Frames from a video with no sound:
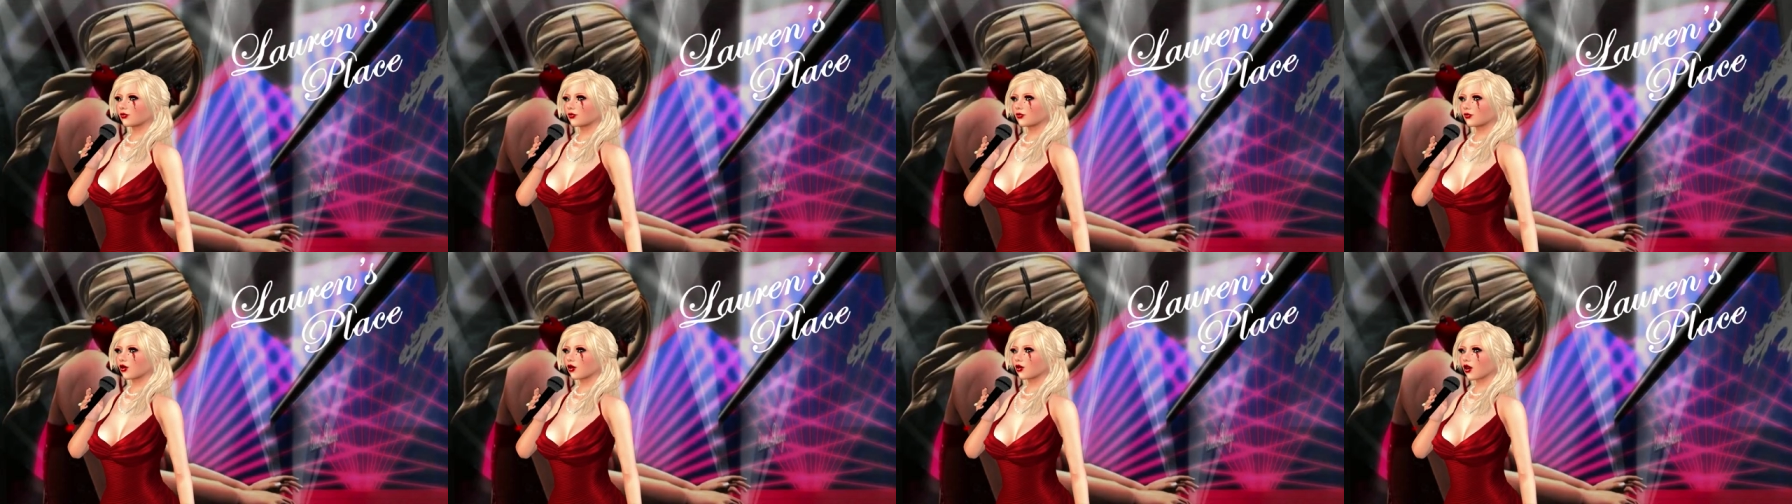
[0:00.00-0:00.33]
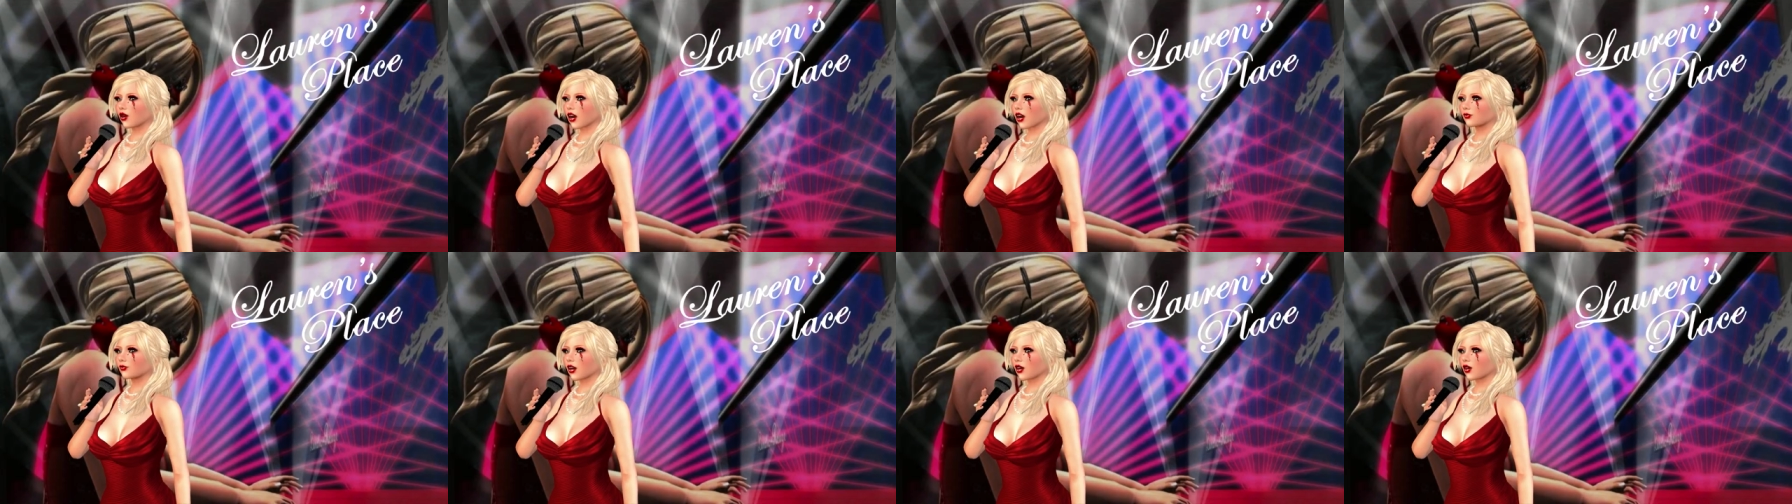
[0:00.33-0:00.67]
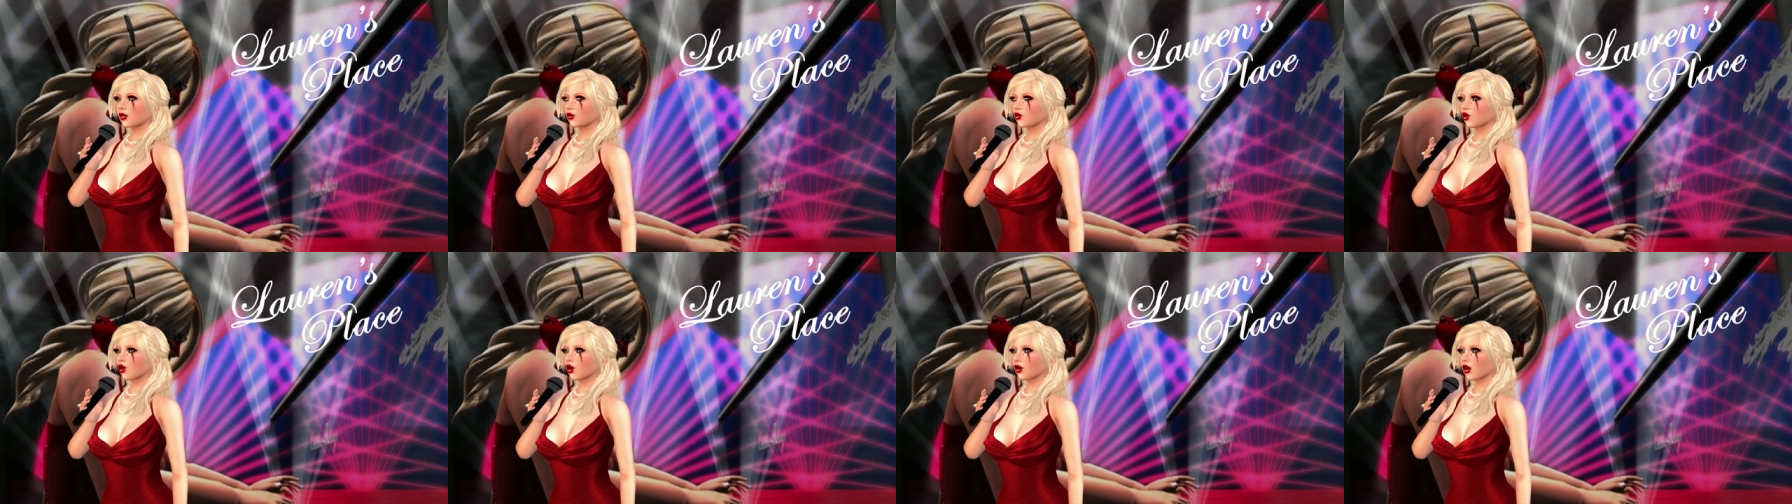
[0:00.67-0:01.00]
And, and
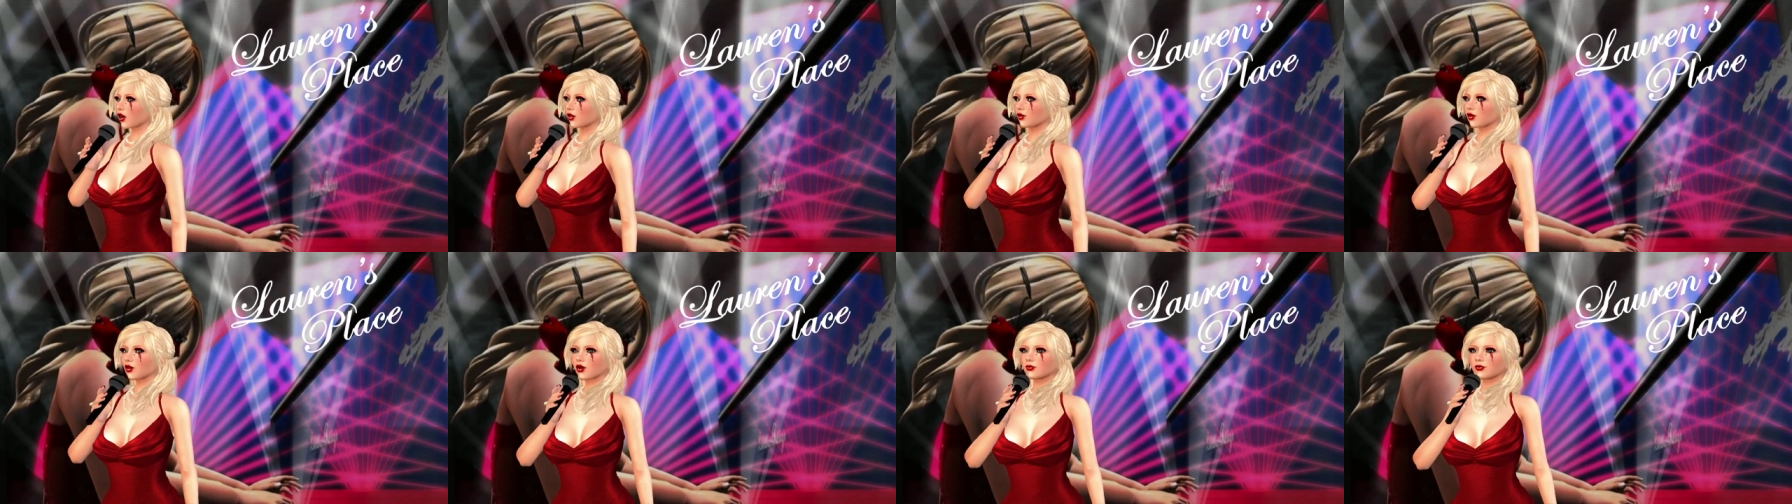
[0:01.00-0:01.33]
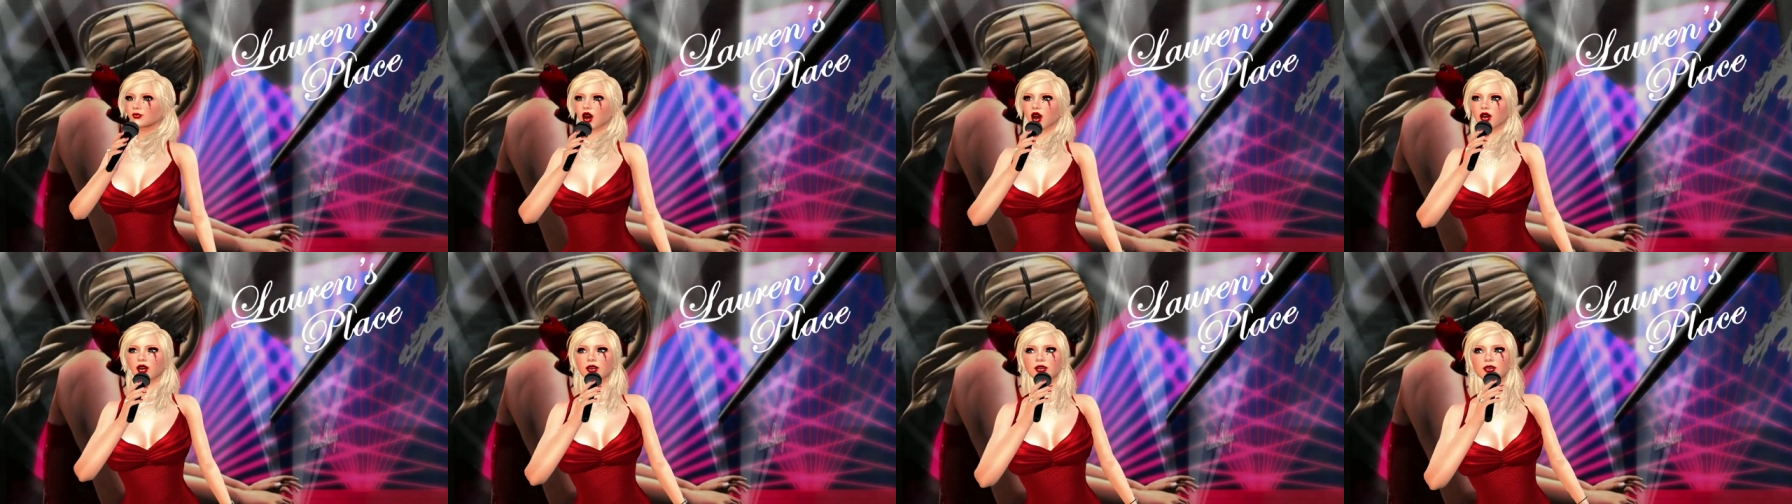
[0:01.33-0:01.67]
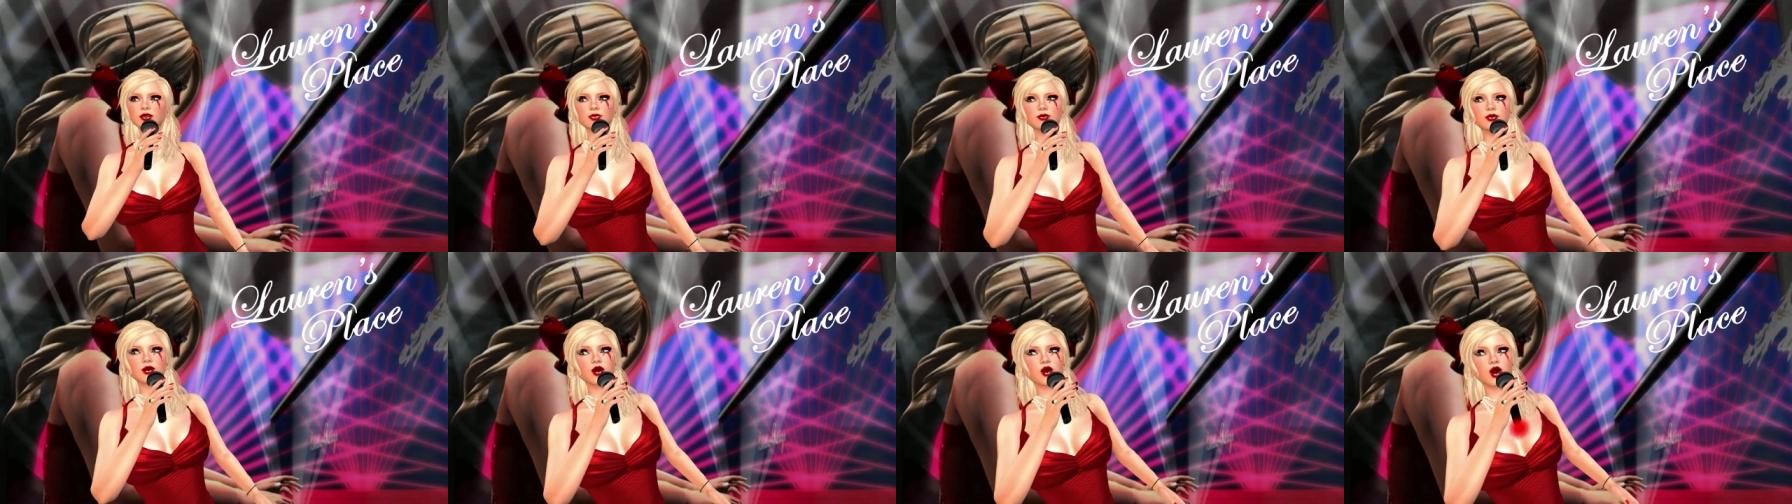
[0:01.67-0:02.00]
generally,
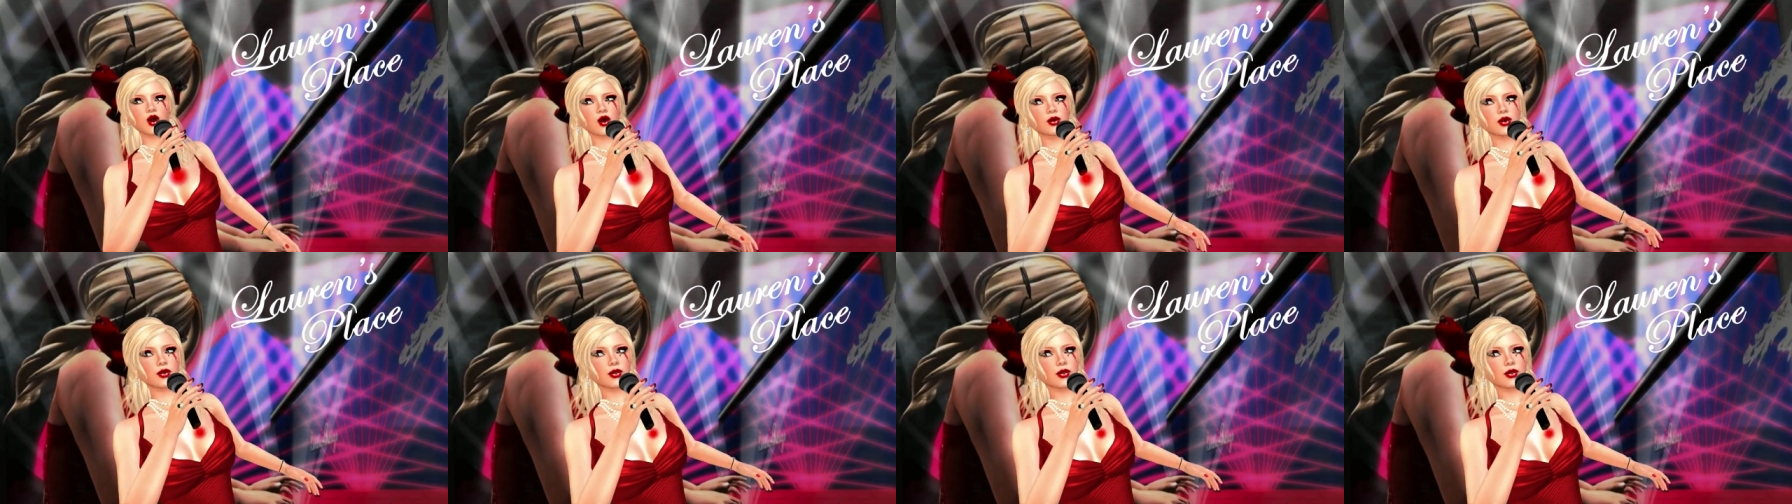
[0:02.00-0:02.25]
transportation's in a